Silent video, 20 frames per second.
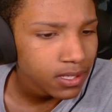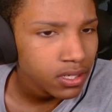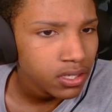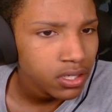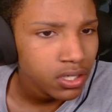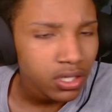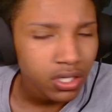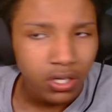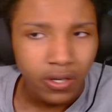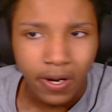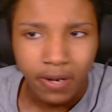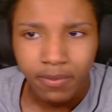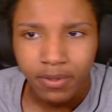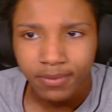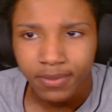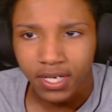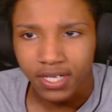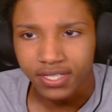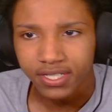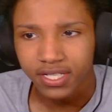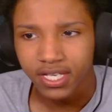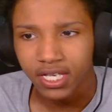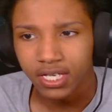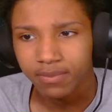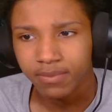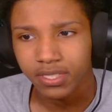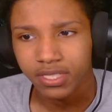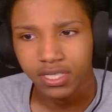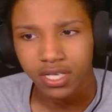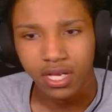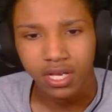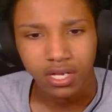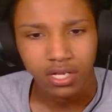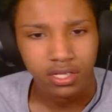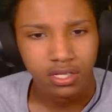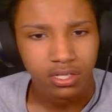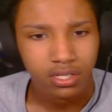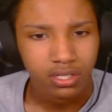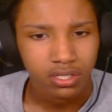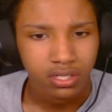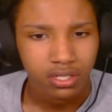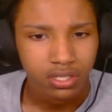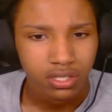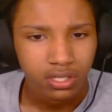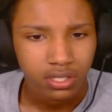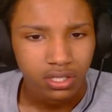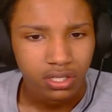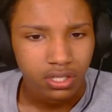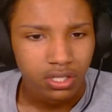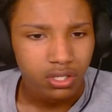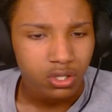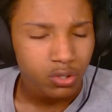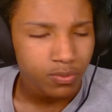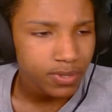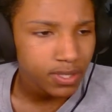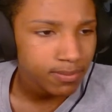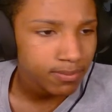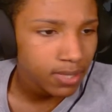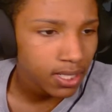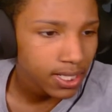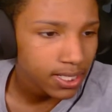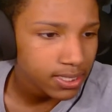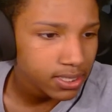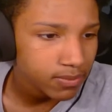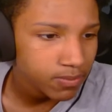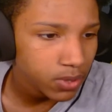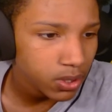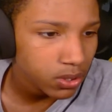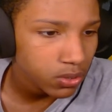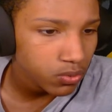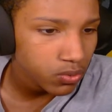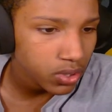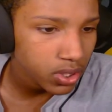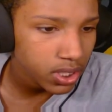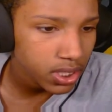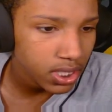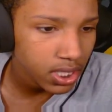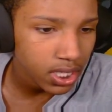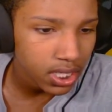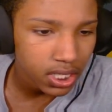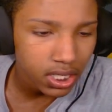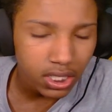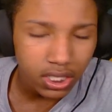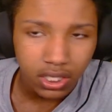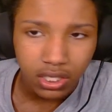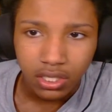Oh, I remember I scammed this guy. I hope he blocked me. Okay.